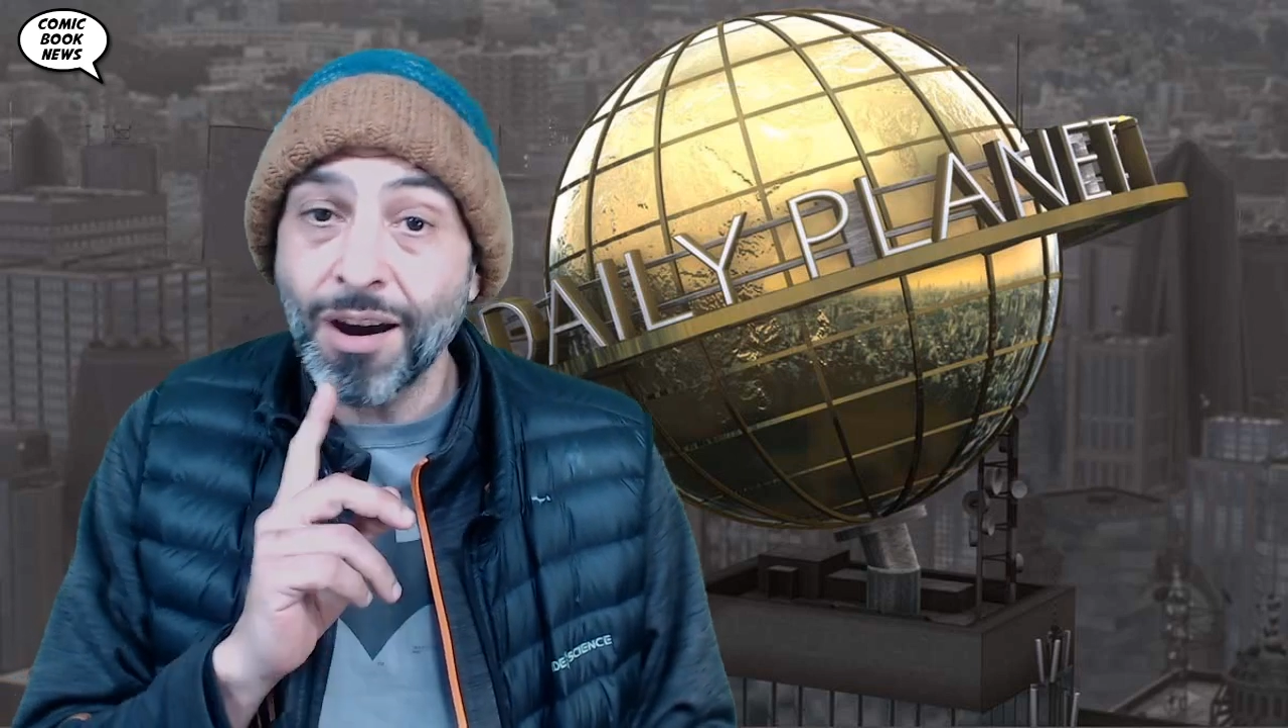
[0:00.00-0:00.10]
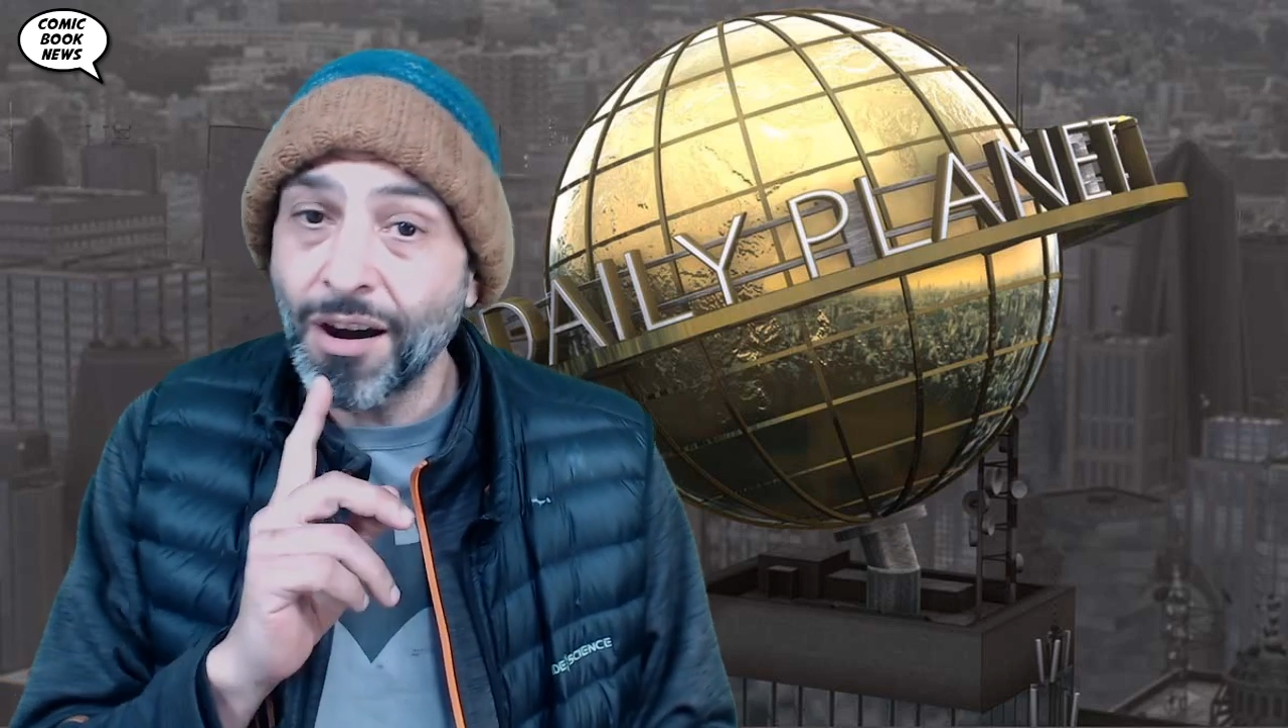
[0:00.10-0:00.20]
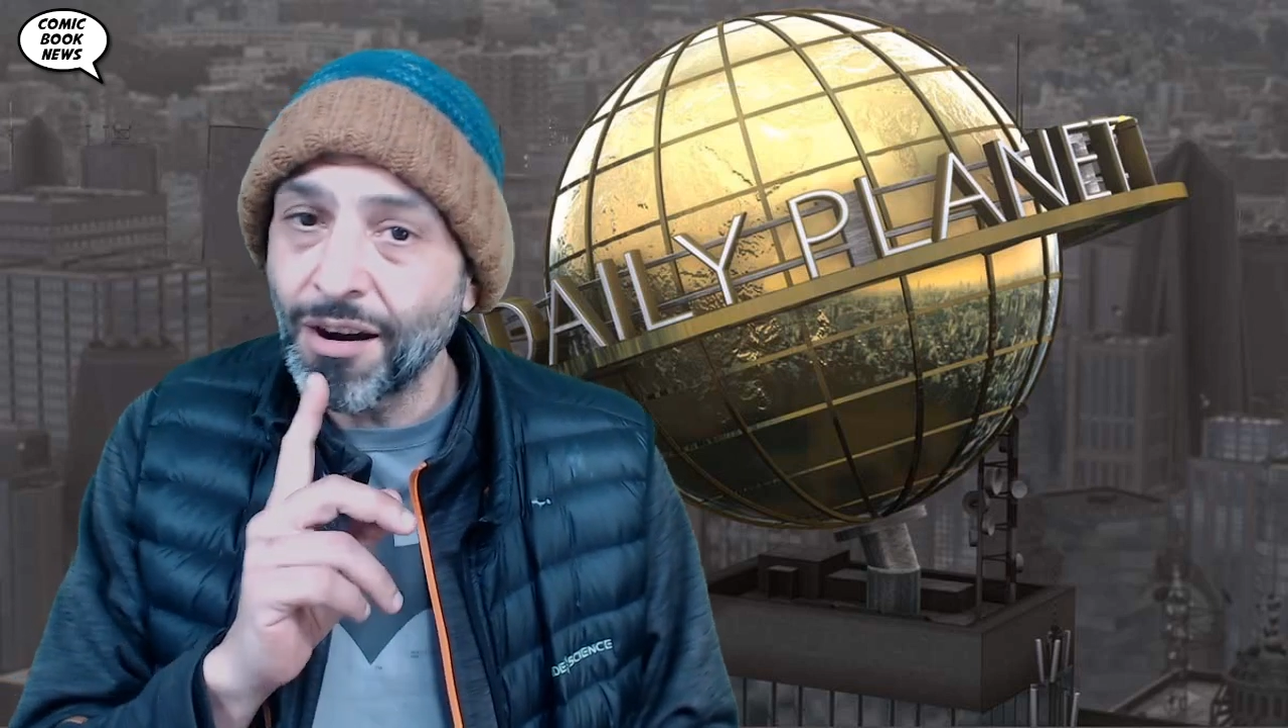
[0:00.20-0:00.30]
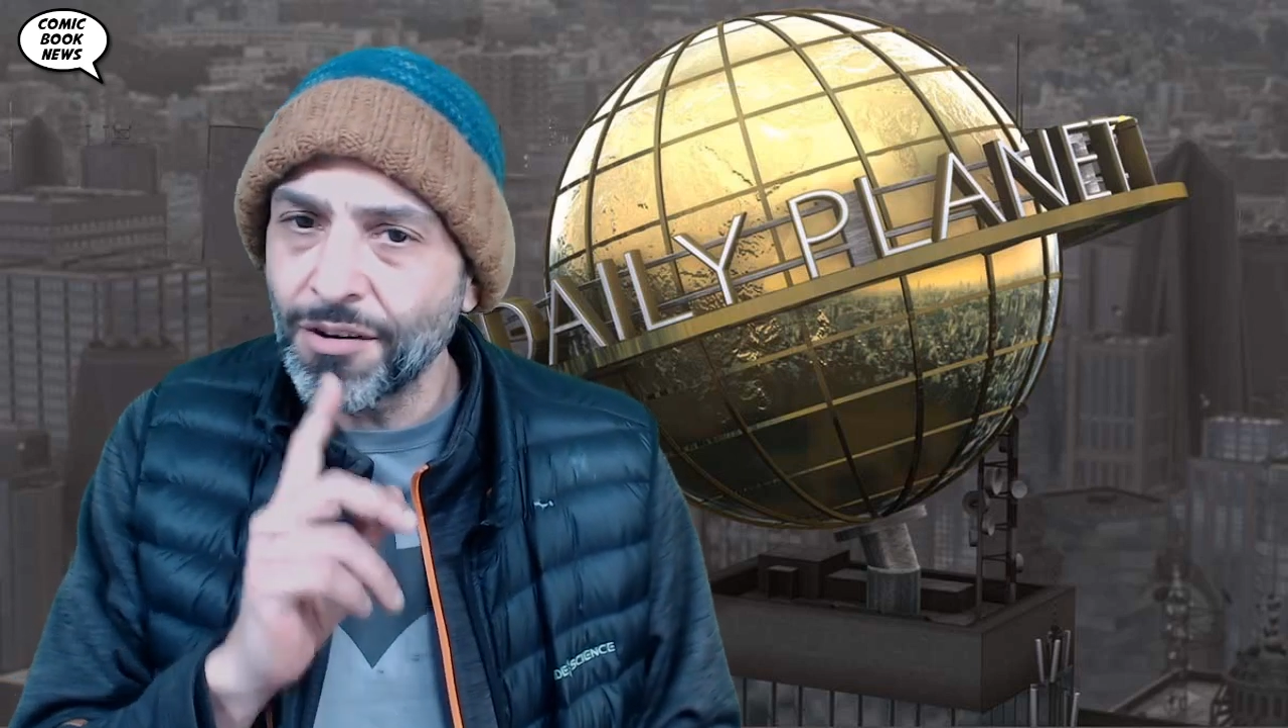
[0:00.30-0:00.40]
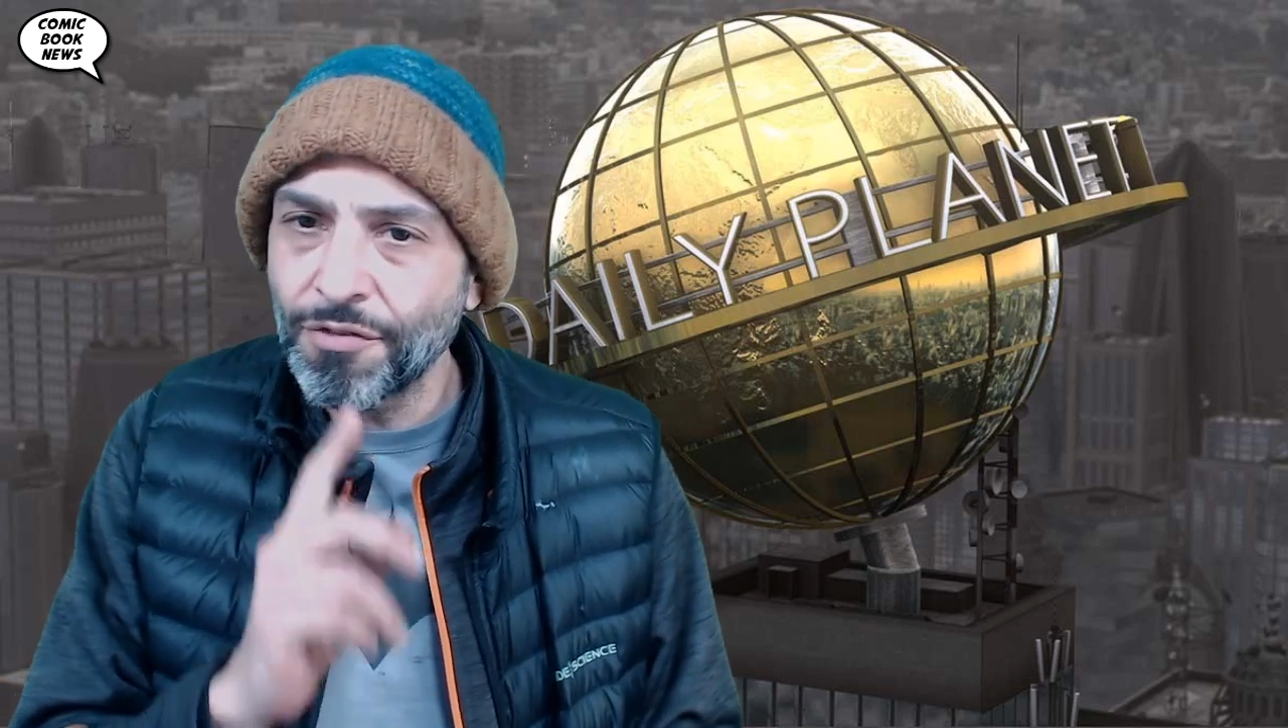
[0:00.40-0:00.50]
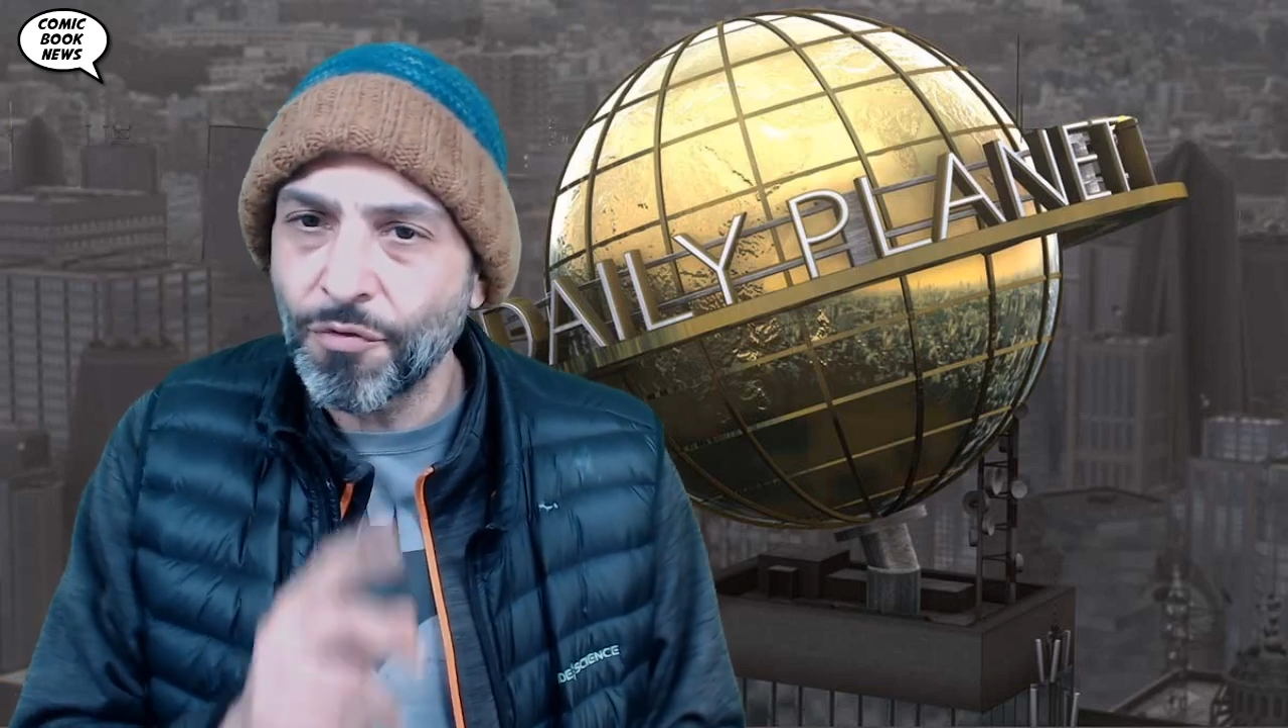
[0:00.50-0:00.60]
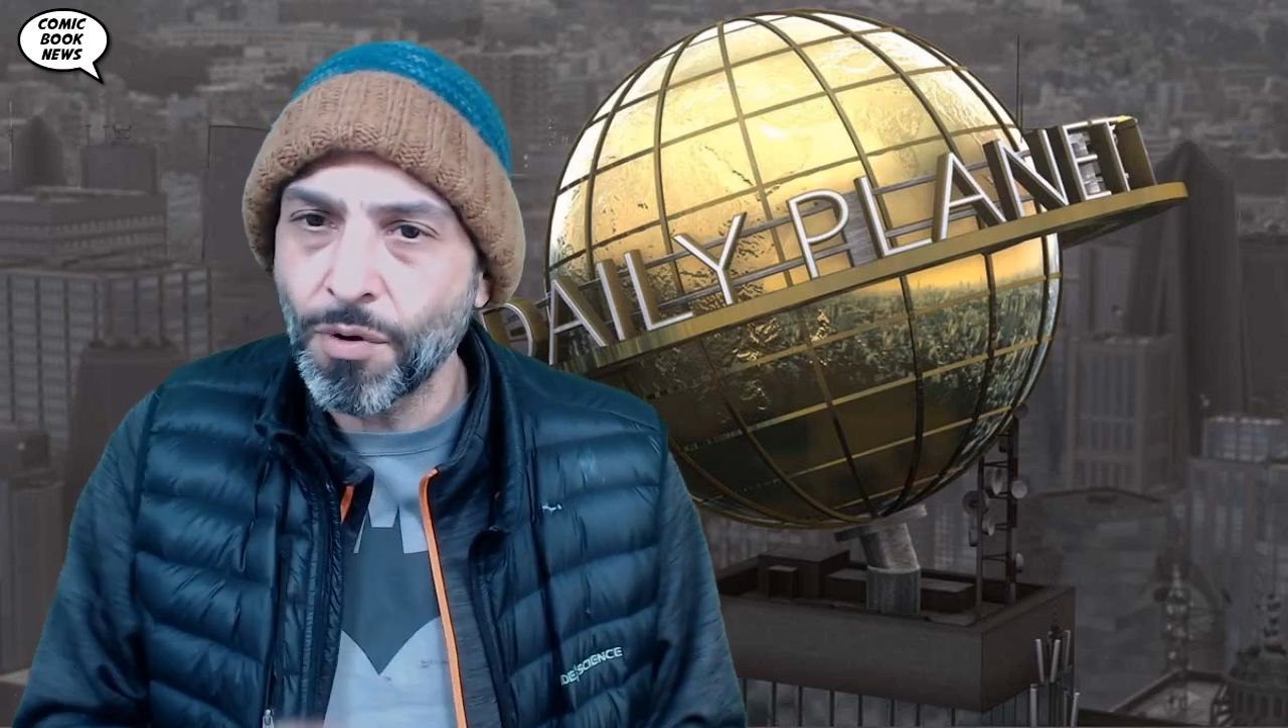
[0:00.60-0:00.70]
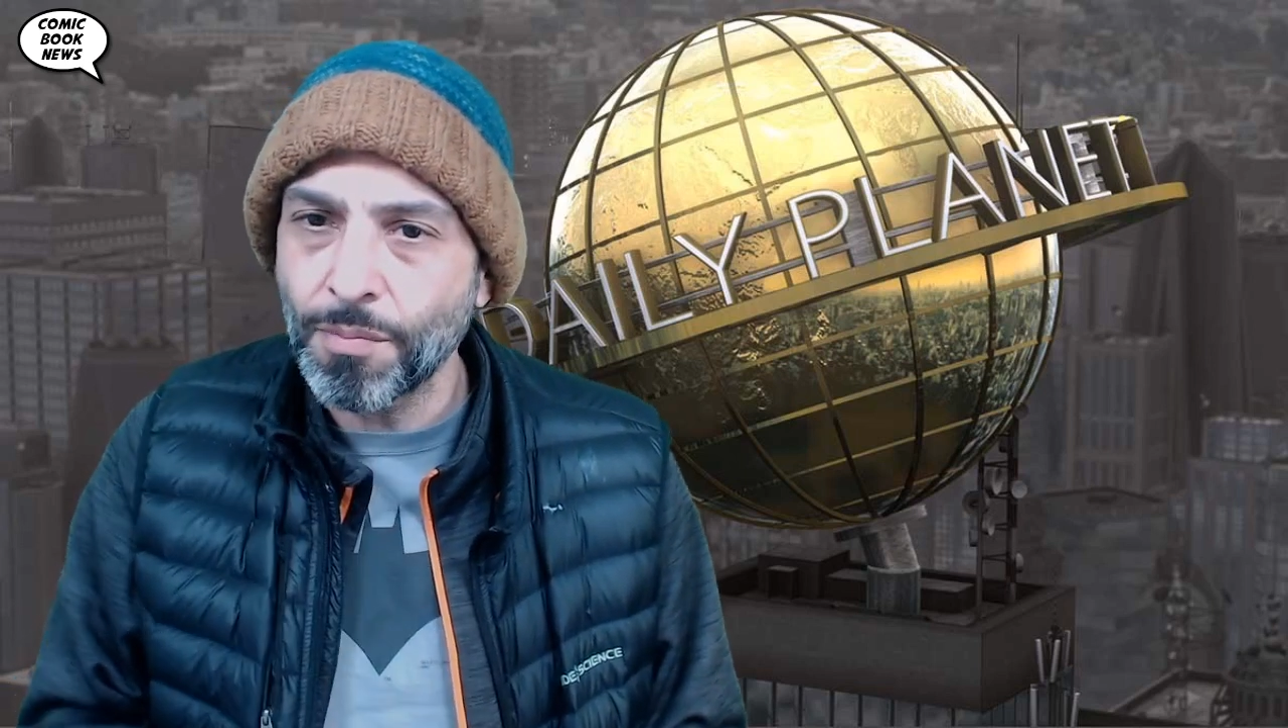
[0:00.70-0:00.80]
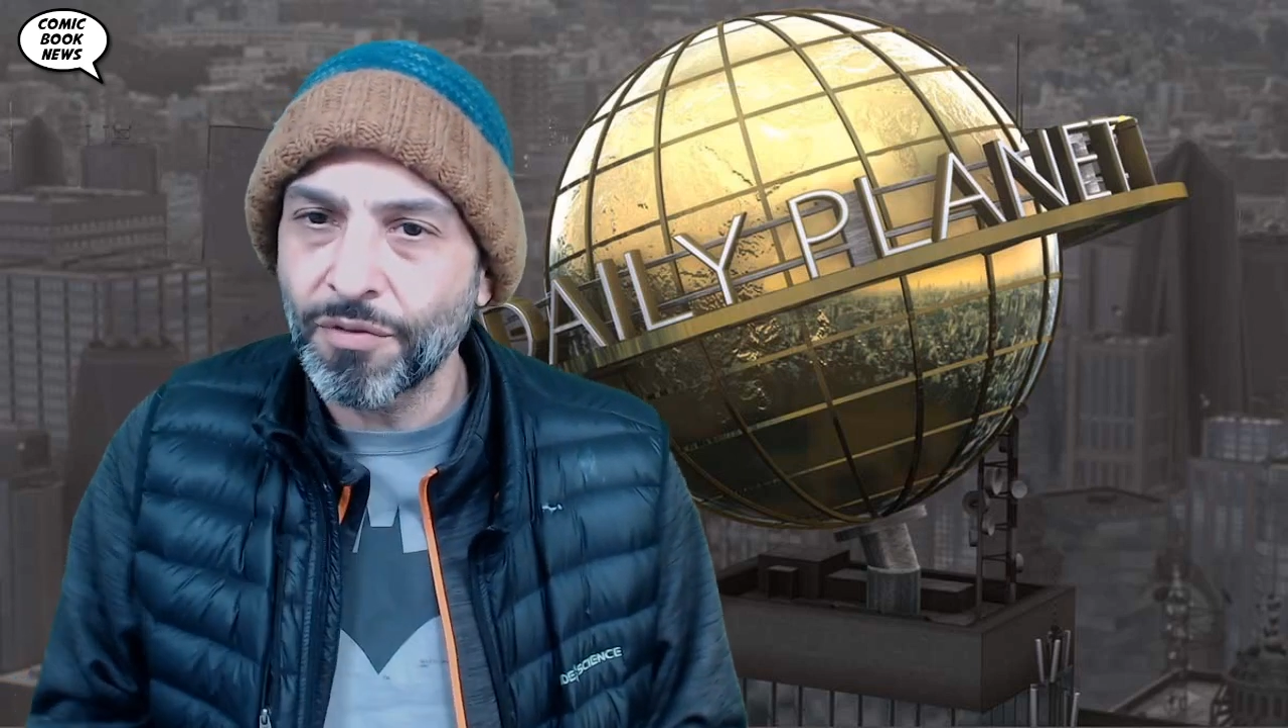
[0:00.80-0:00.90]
art form